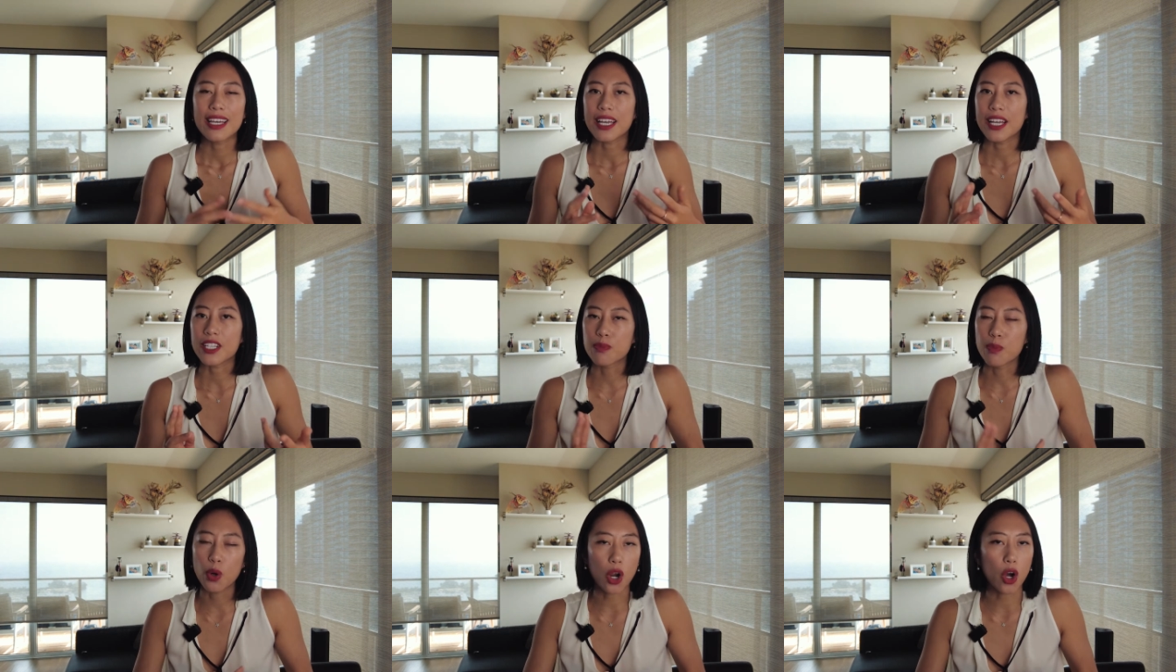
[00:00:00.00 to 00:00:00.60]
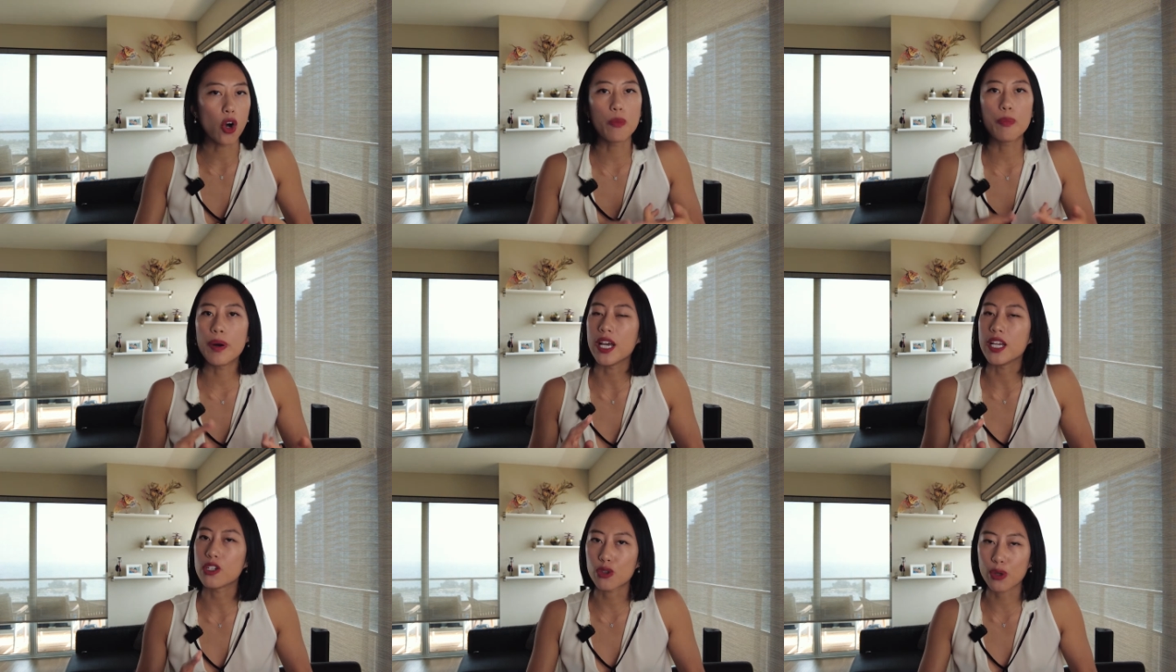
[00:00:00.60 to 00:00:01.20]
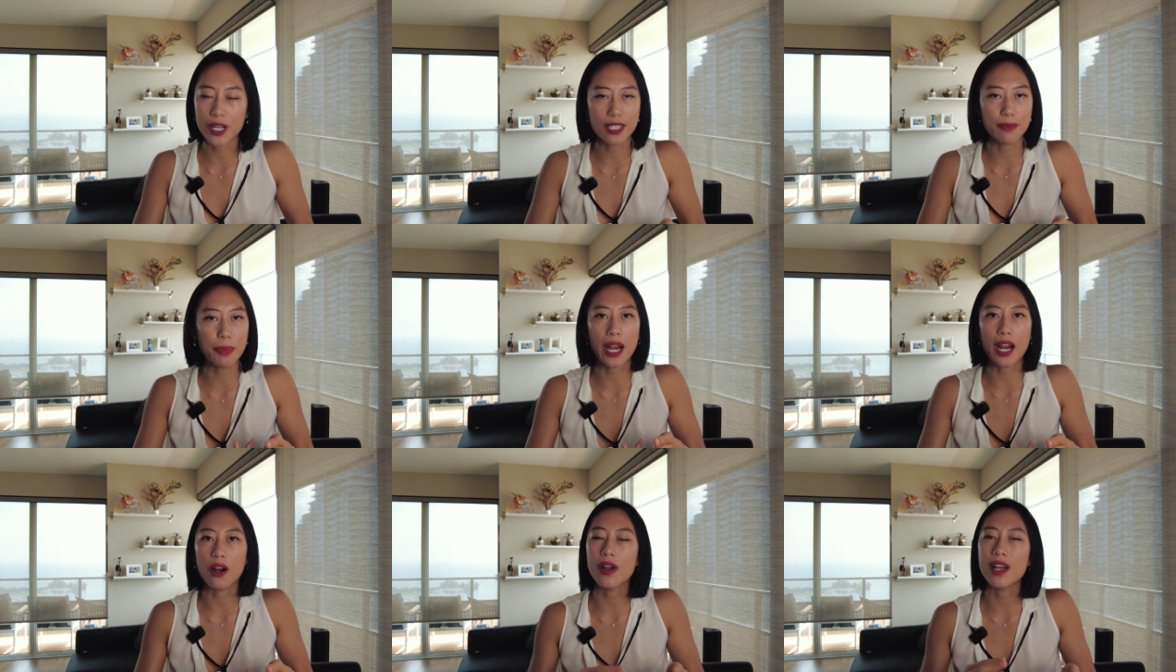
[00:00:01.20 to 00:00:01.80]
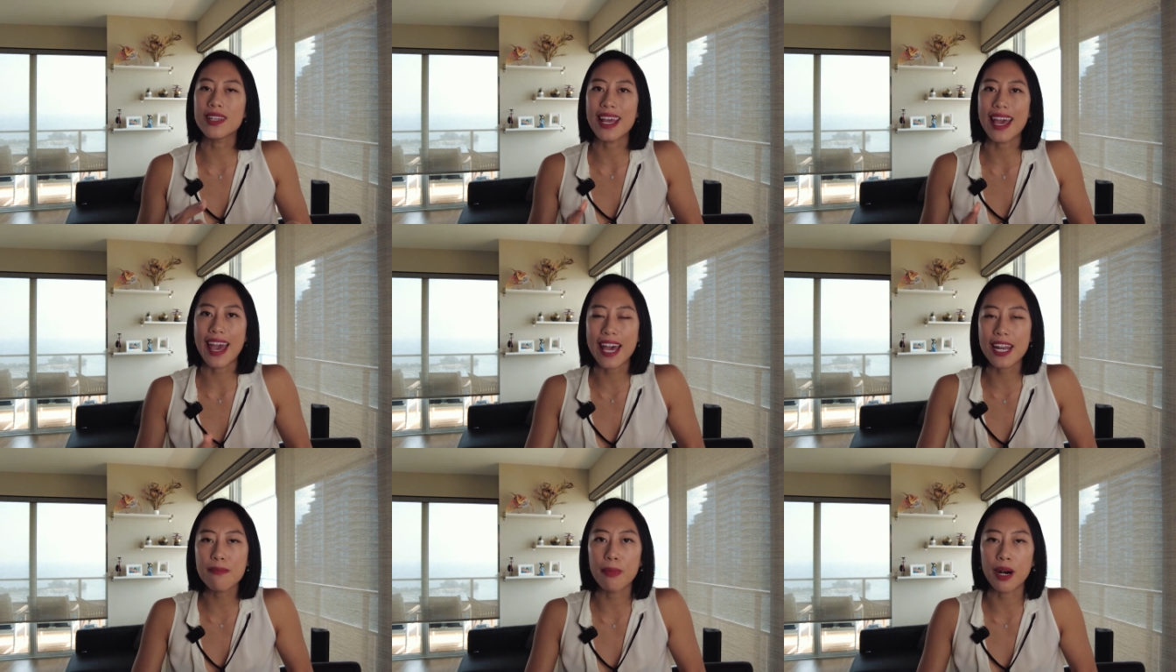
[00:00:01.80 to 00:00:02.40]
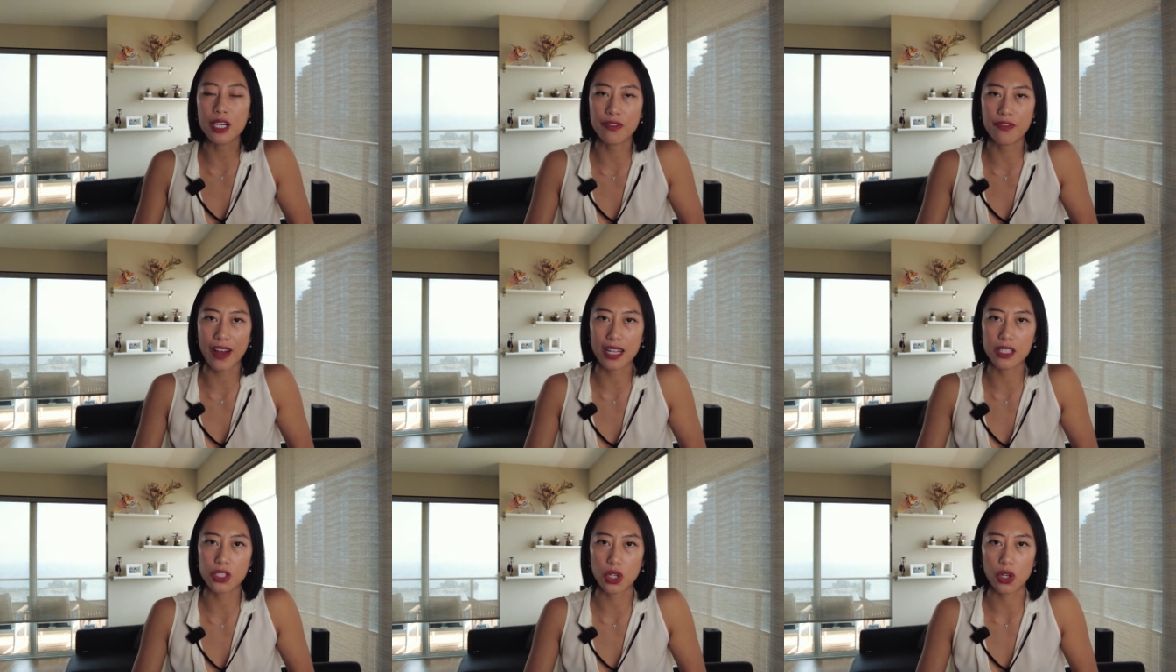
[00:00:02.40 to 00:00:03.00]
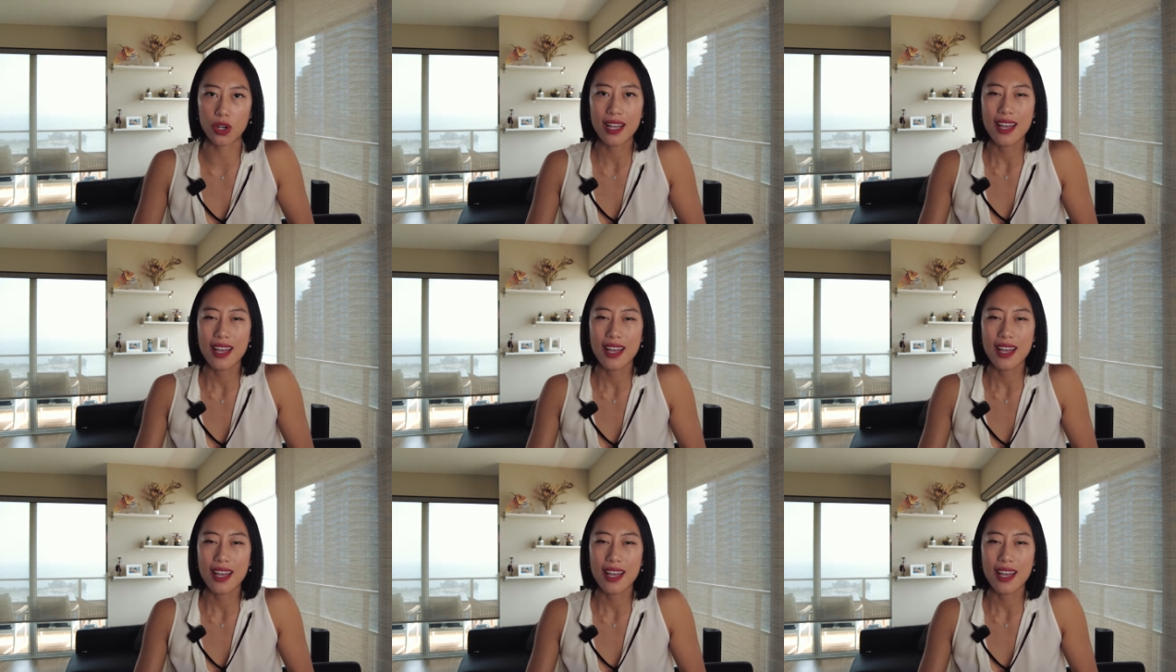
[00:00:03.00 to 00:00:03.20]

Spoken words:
it's more open, transparent, and much faster.